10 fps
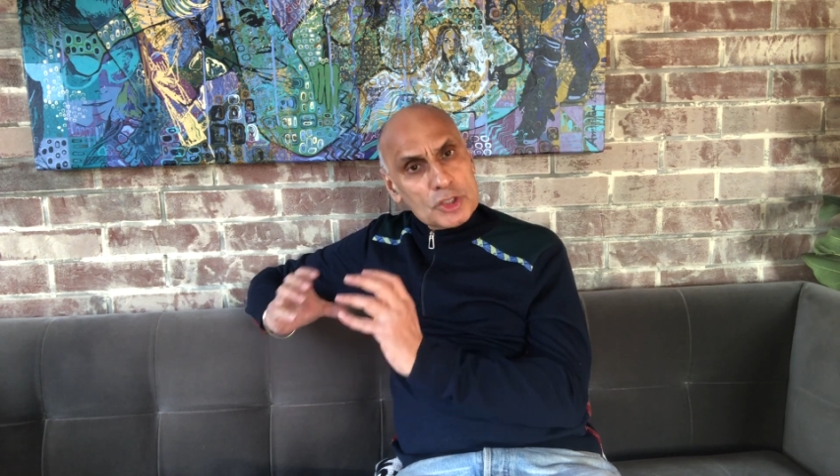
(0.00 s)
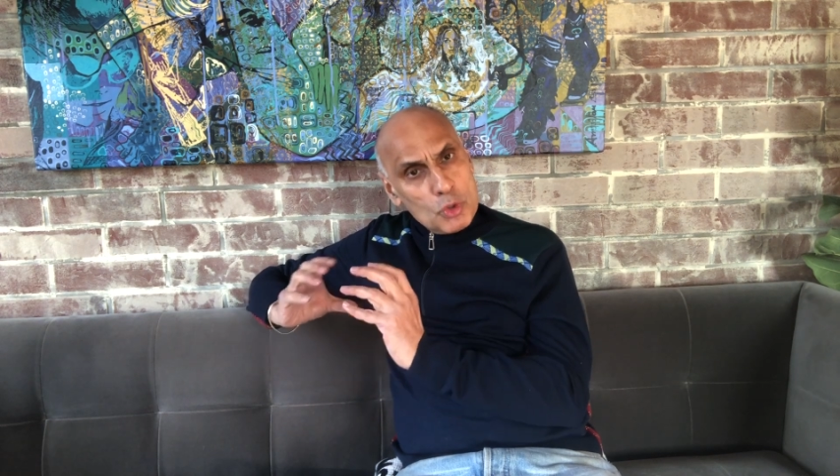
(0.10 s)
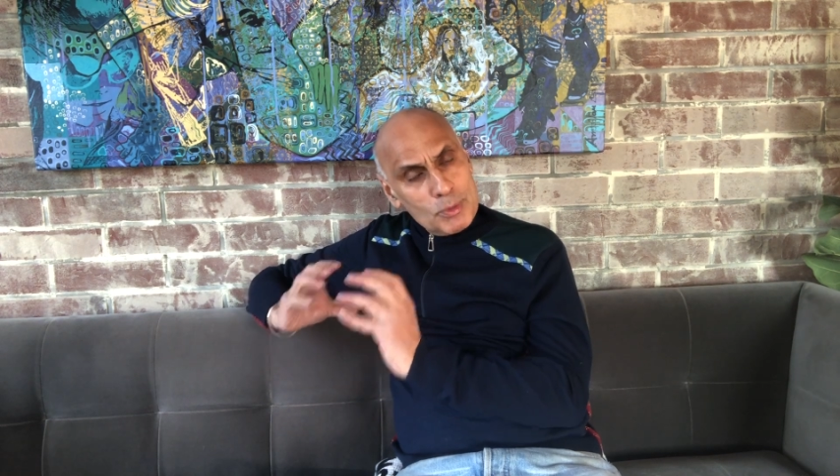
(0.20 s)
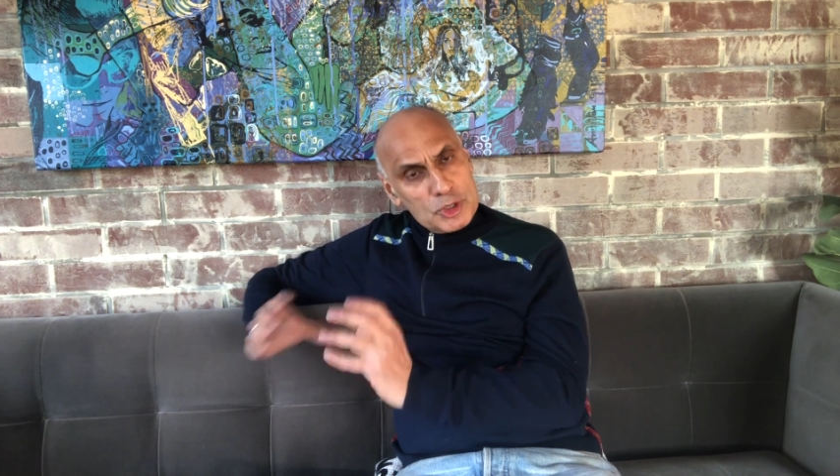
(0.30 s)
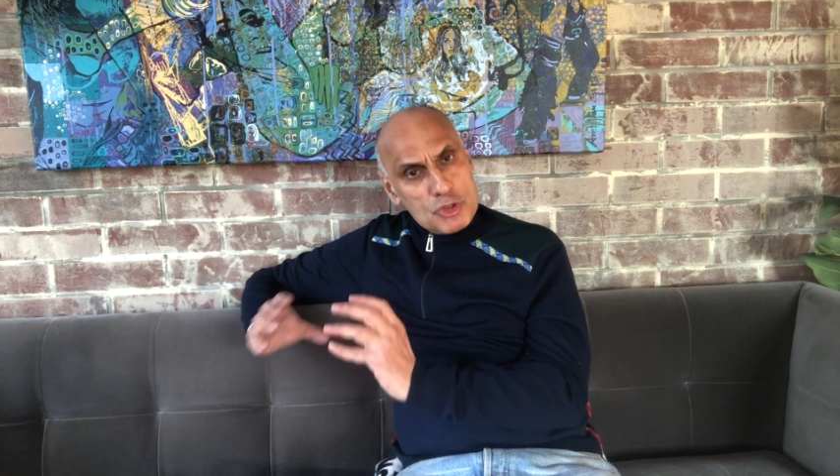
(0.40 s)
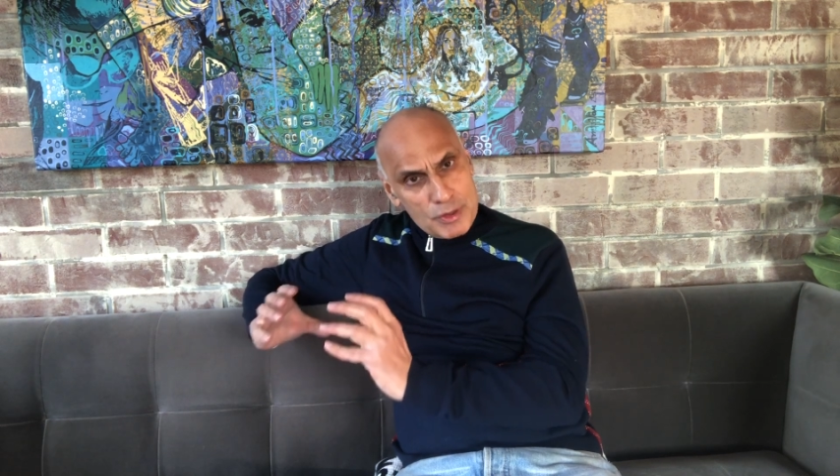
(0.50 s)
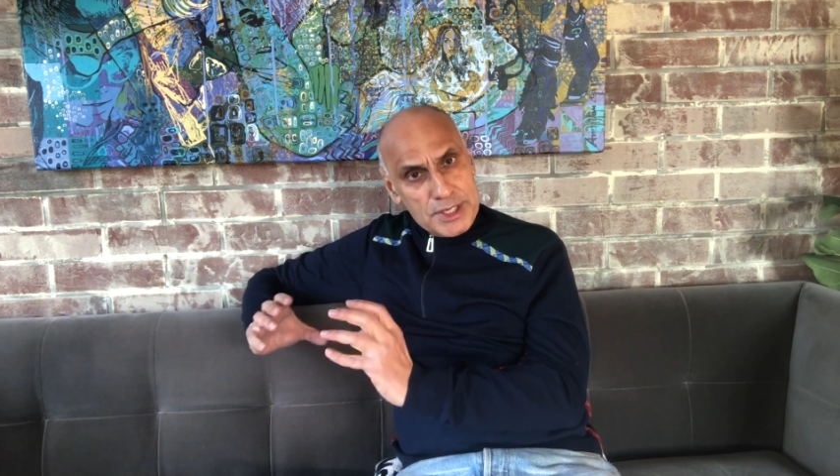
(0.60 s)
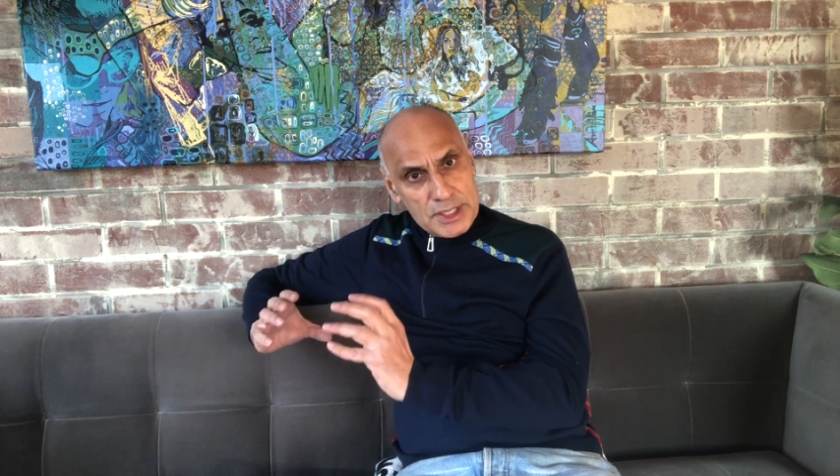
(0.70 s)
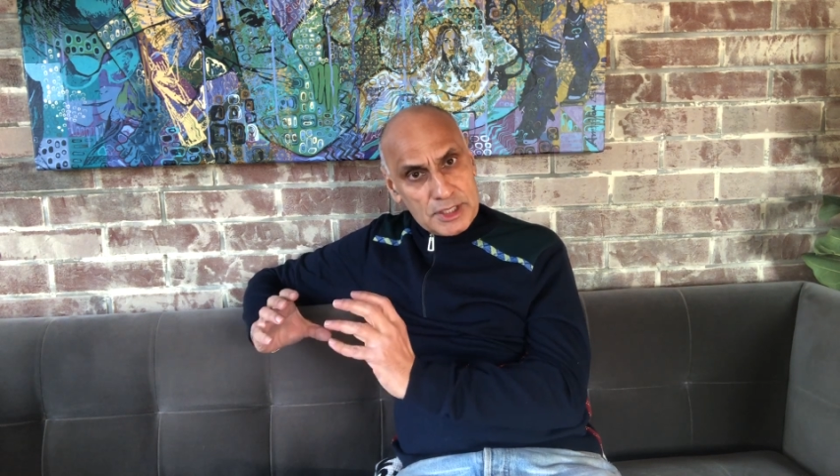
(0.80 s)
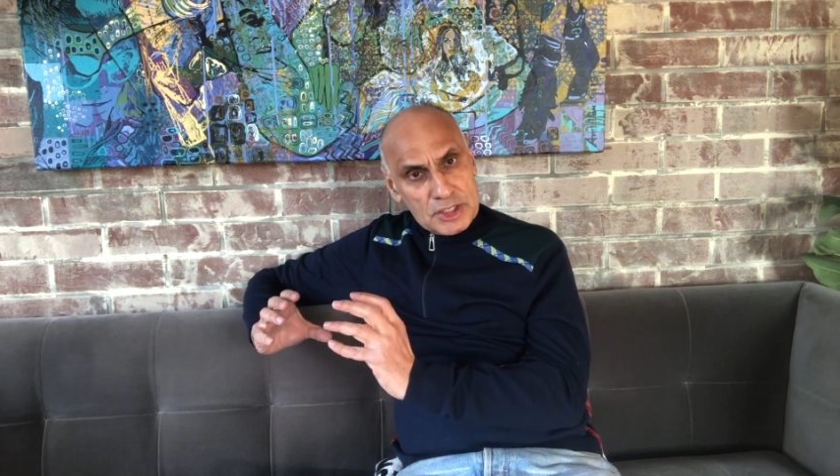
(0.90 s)
is almost
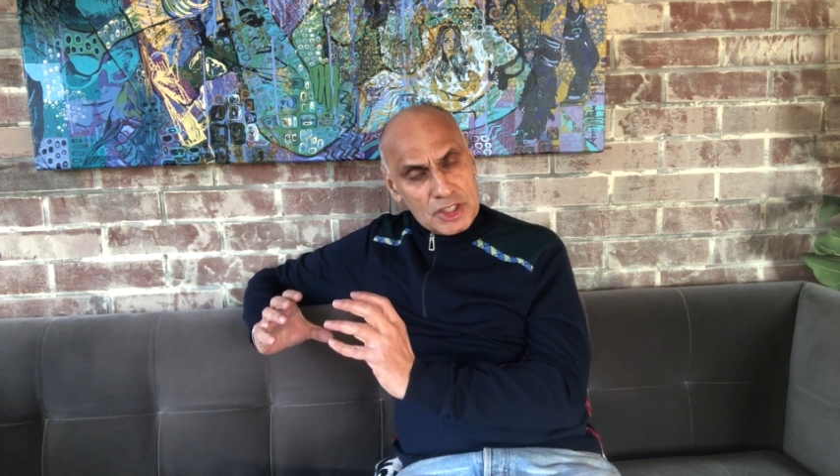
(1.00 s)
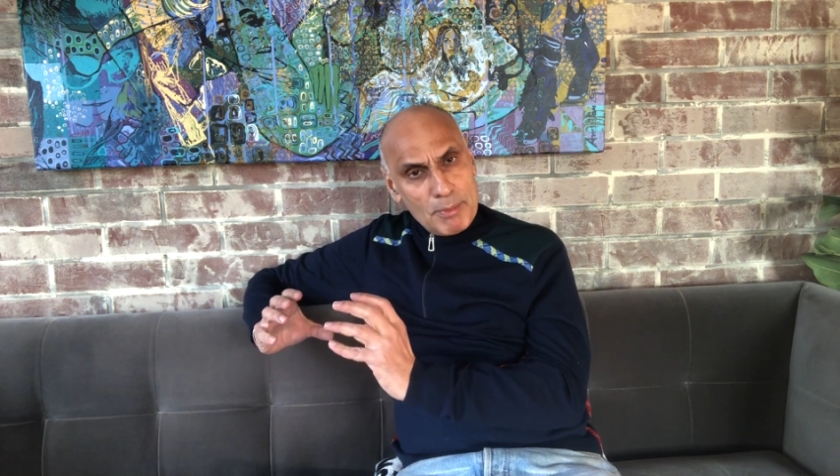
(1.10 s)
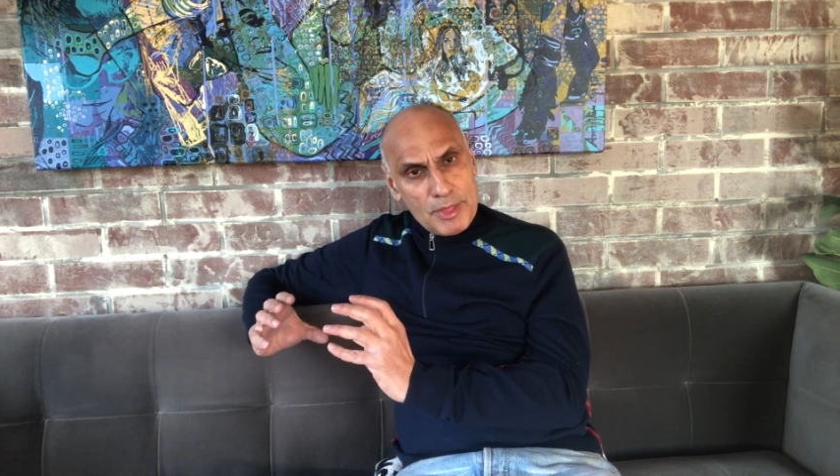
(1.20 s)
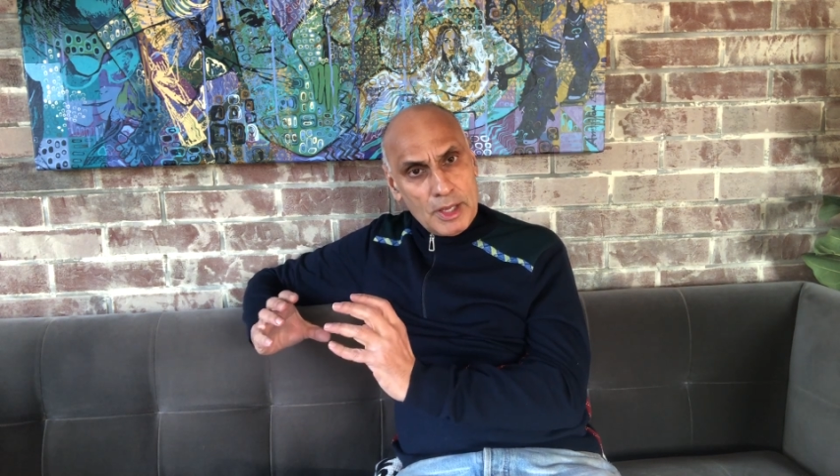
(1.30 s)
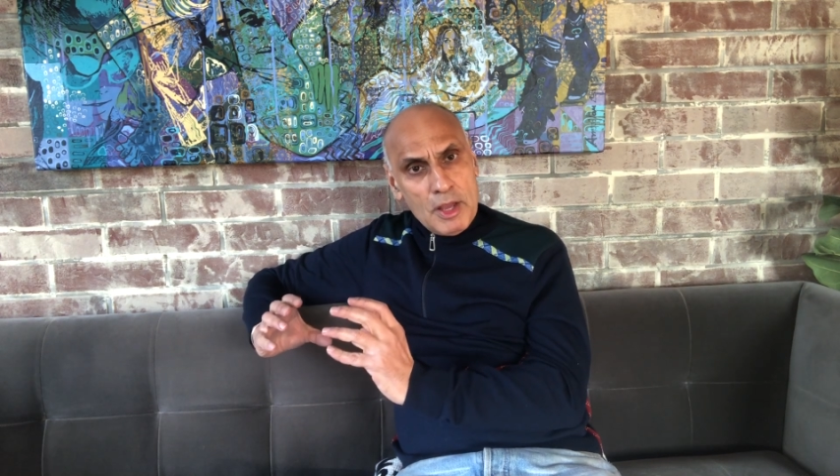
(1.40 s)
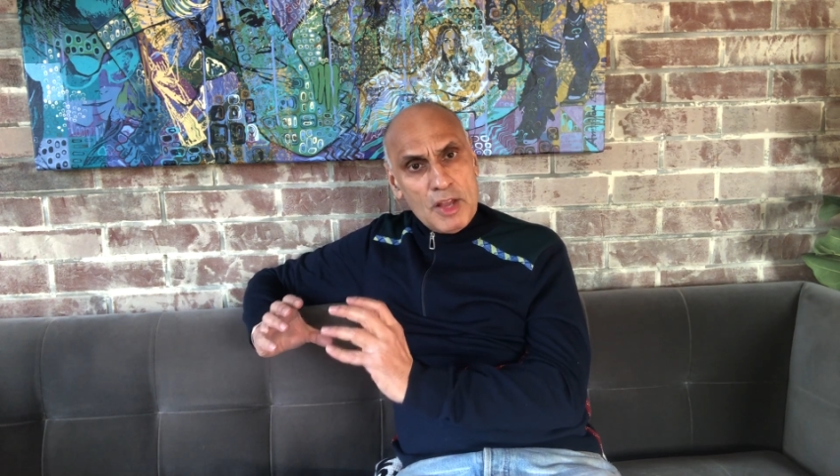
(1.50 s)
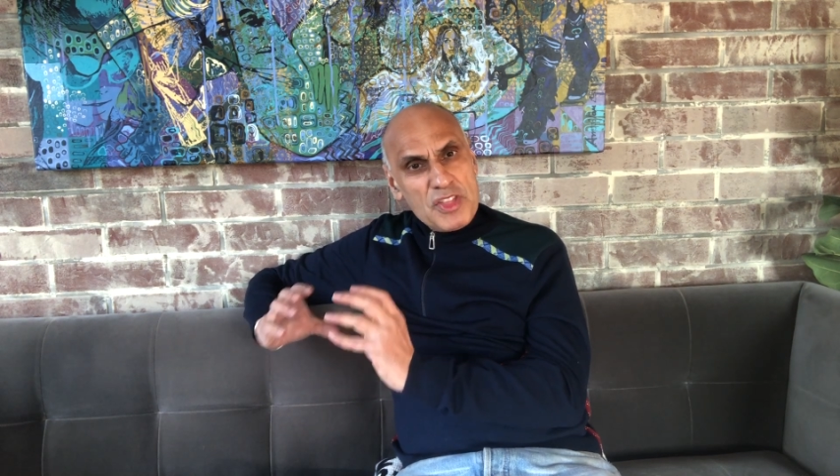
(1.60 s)
treated as something